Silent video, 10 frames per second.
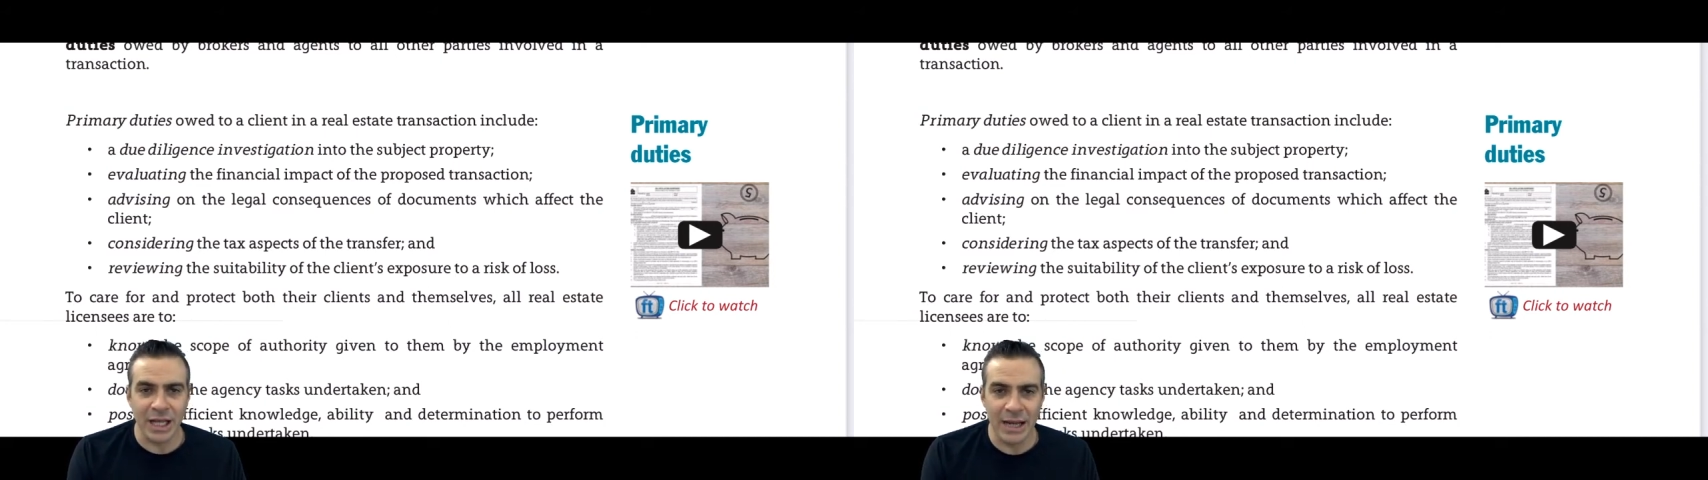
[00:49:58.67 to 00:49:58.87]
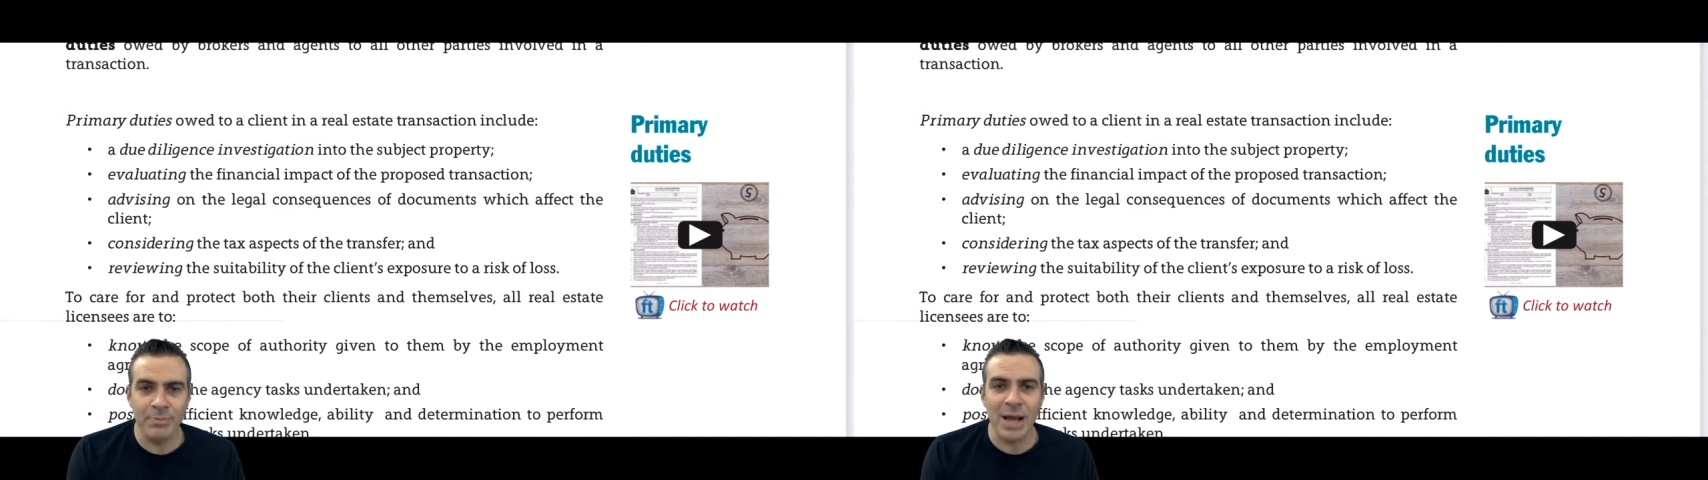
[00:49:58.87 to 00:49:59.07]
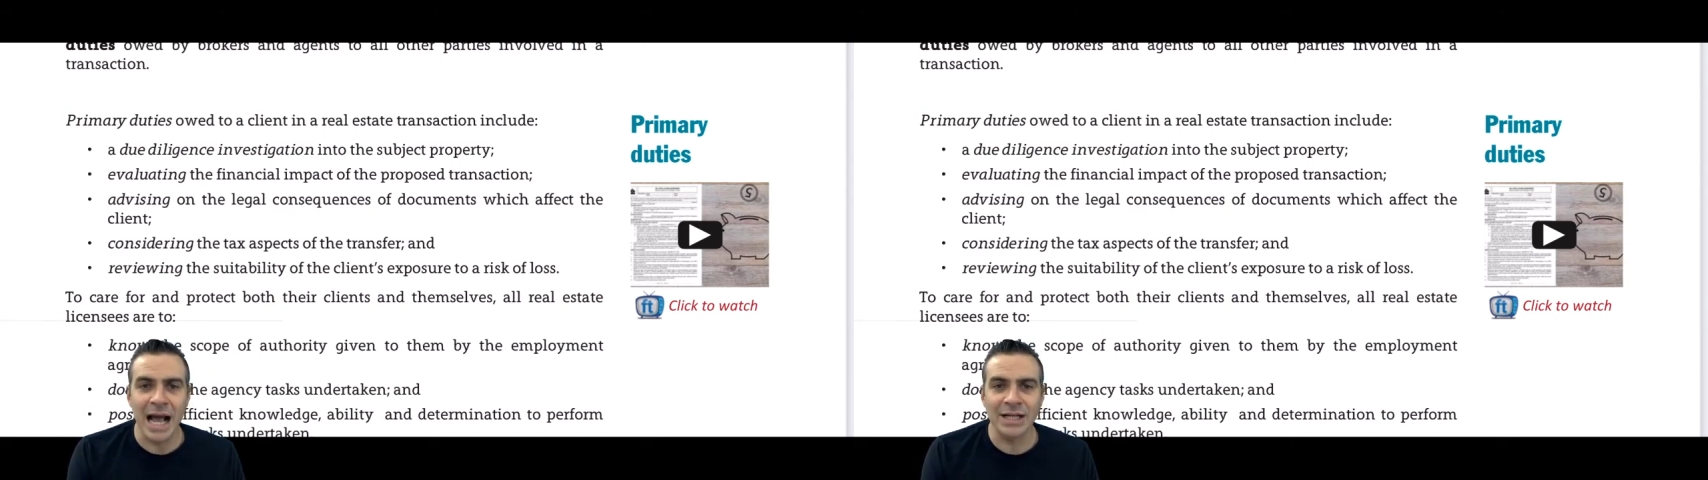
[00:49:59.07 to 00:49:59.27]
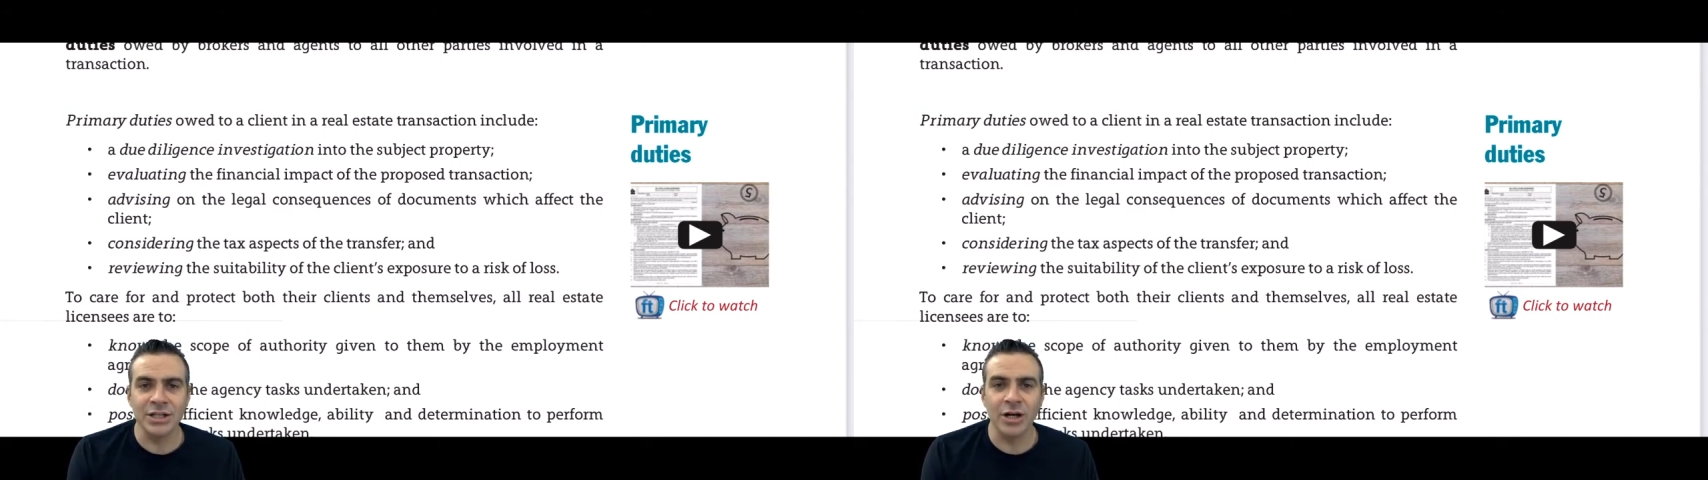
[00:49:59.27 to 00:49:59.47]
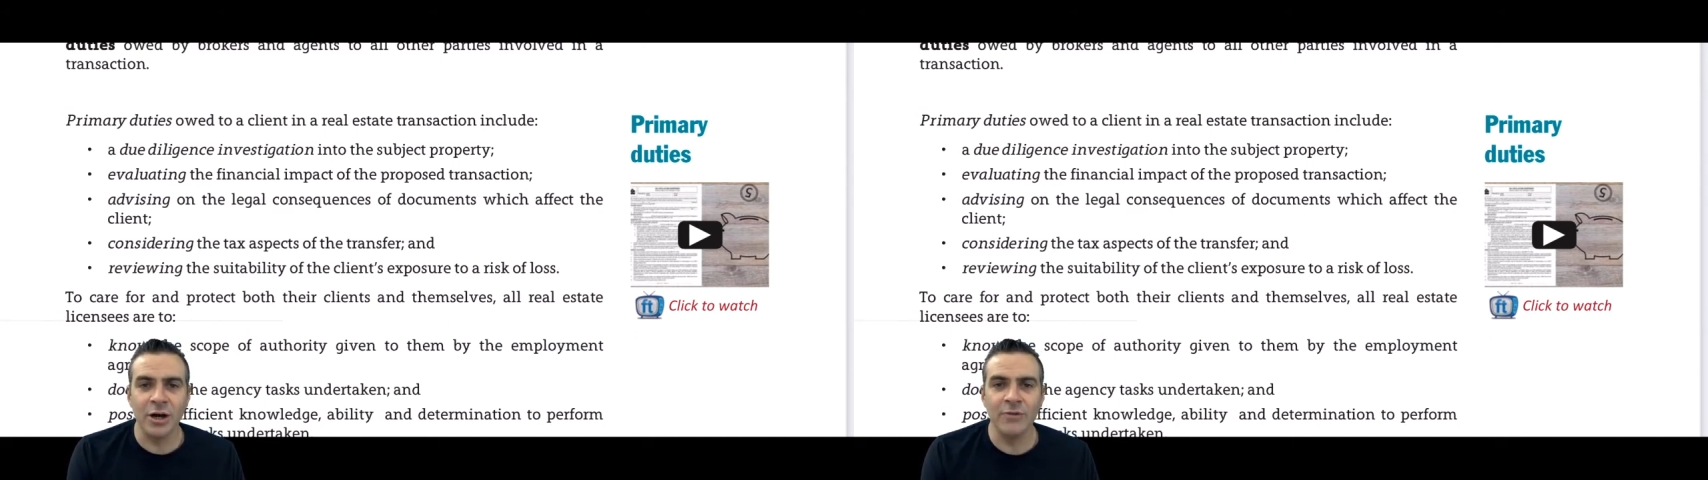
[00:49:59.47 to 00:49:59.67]
impact
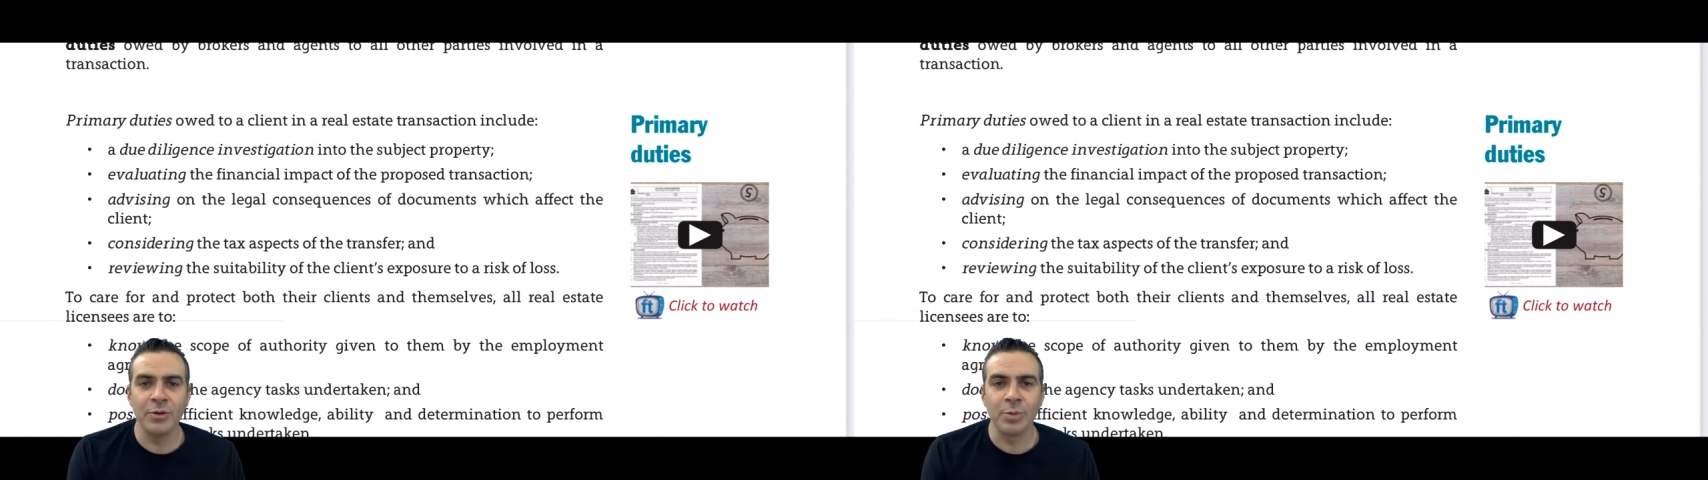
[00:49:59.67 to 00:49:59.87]
of the